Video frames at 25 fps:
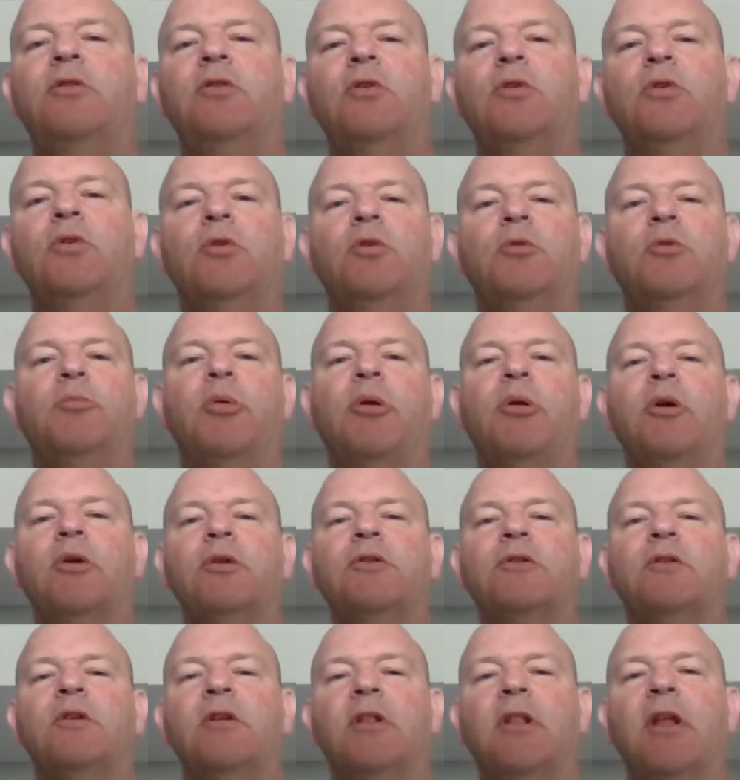to
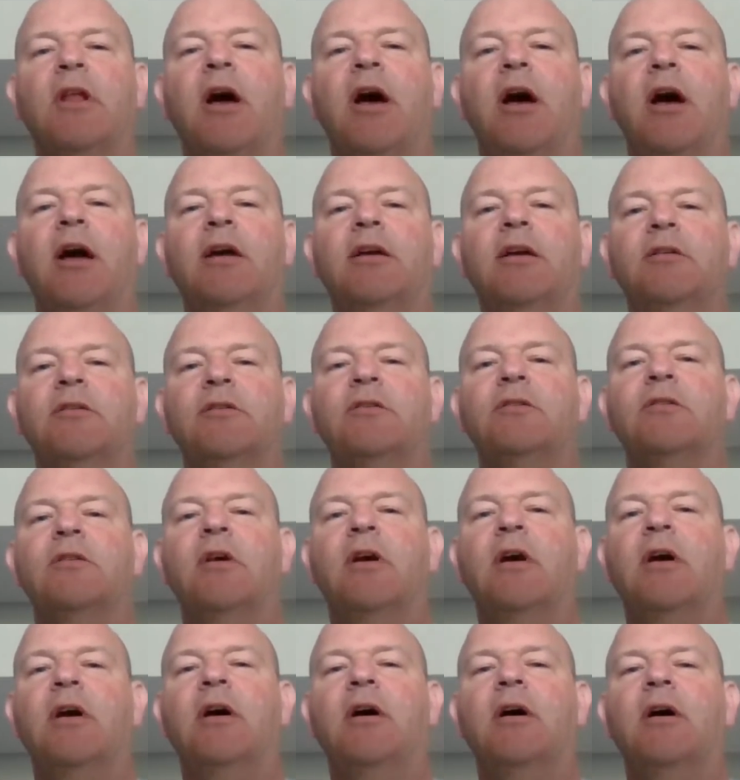personalize
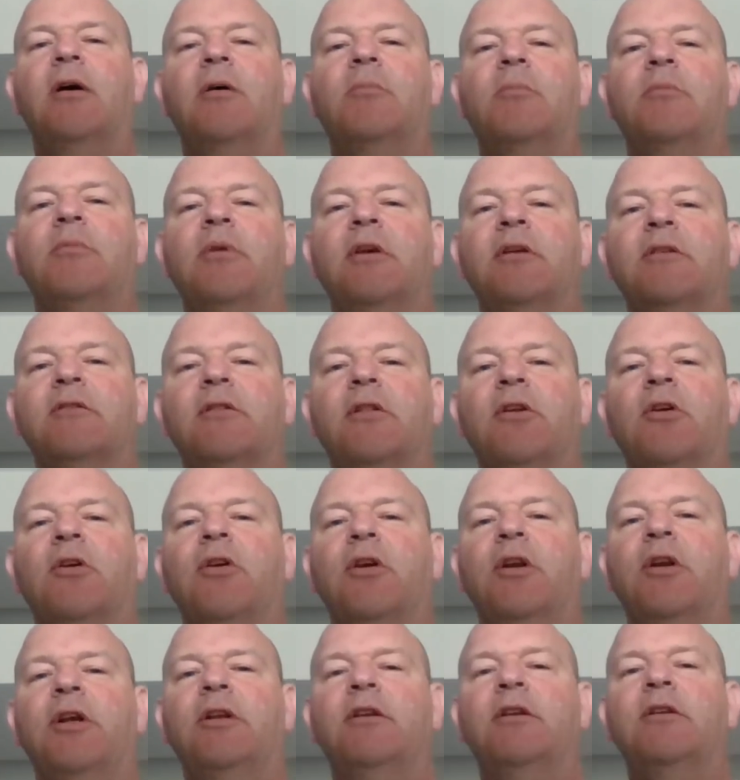his
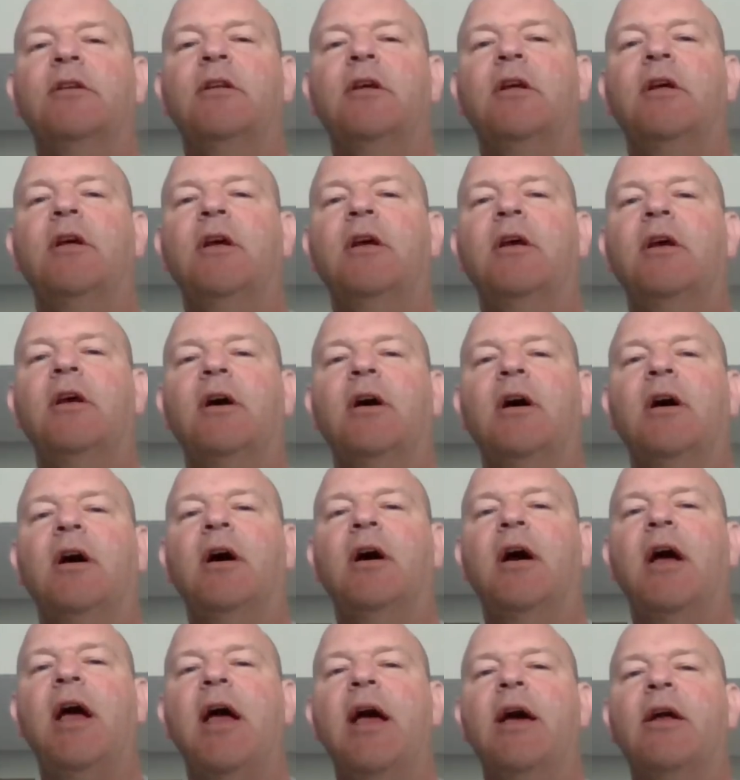learning
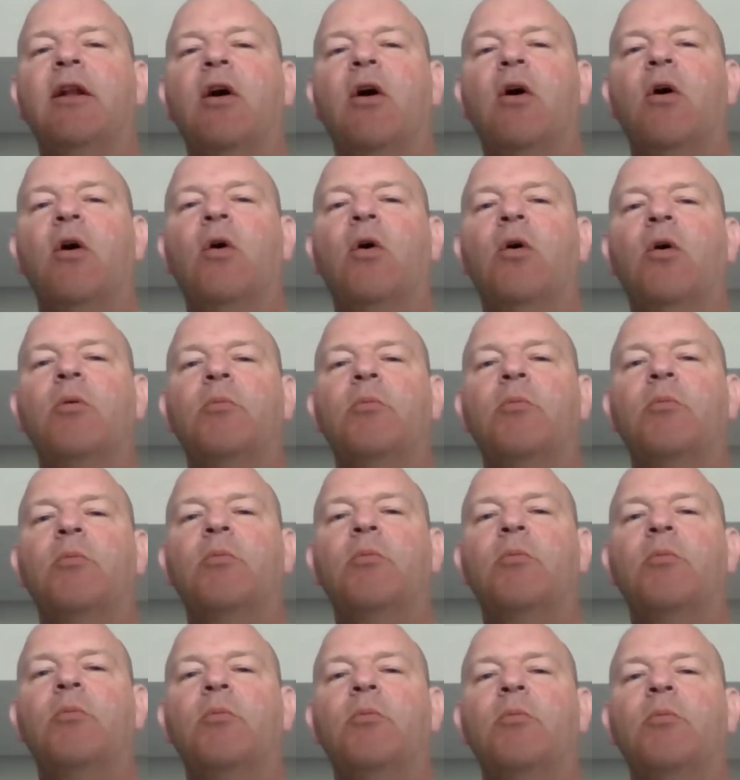at
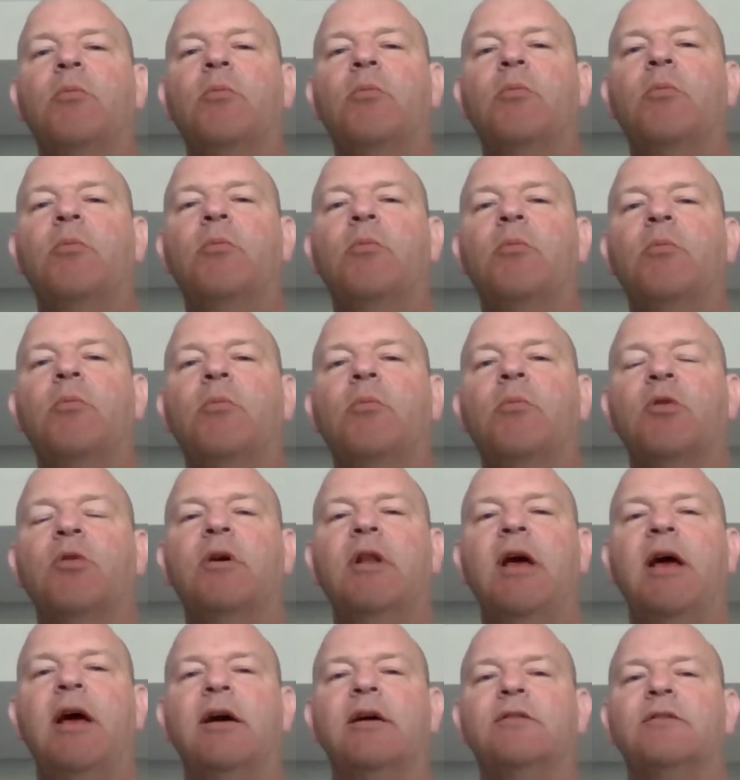home. And
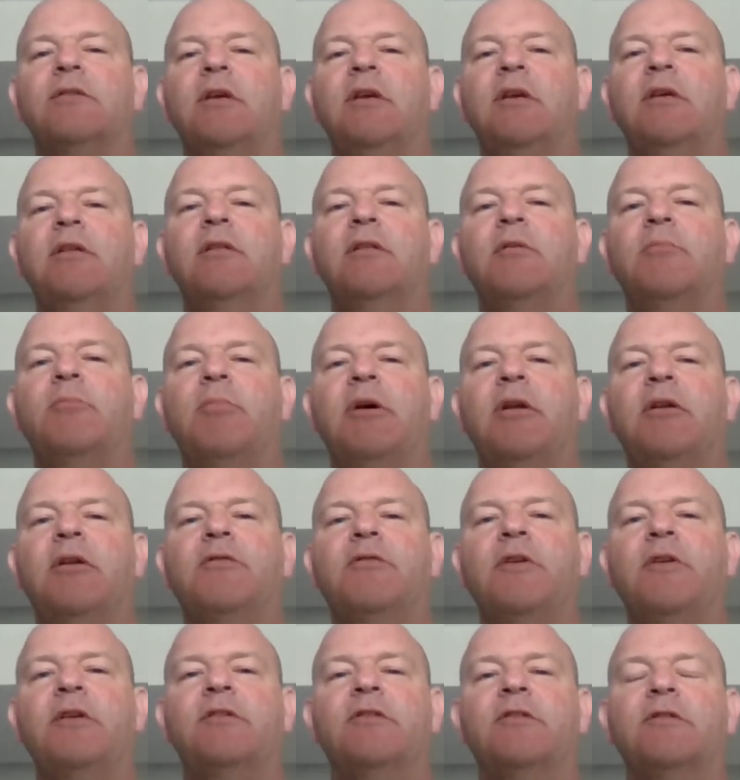everyone has the
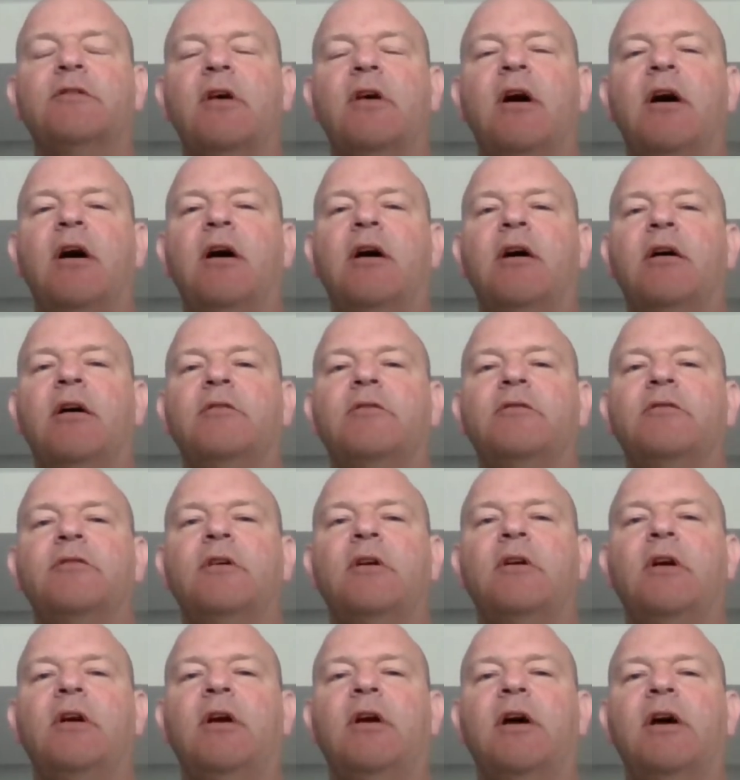benefits
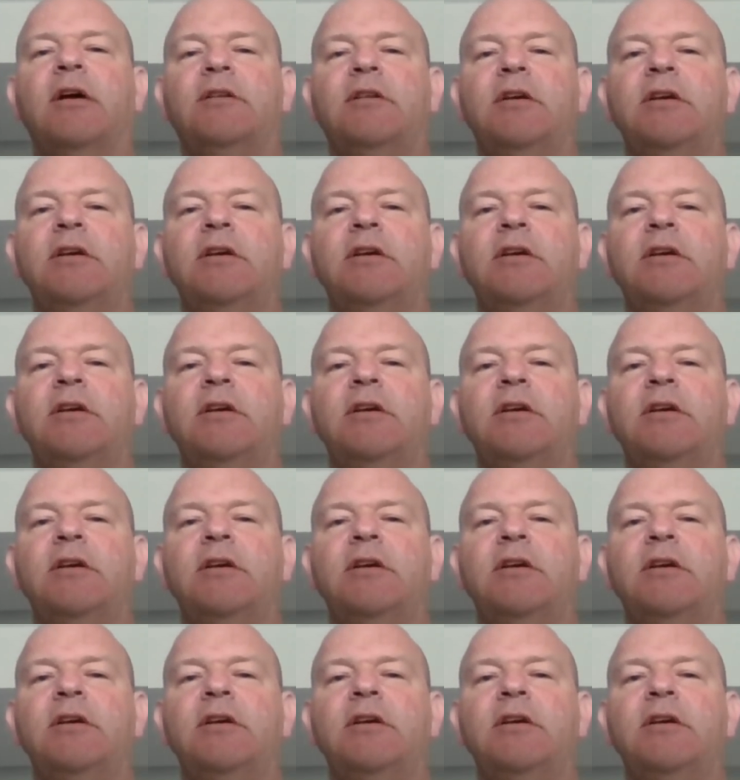of a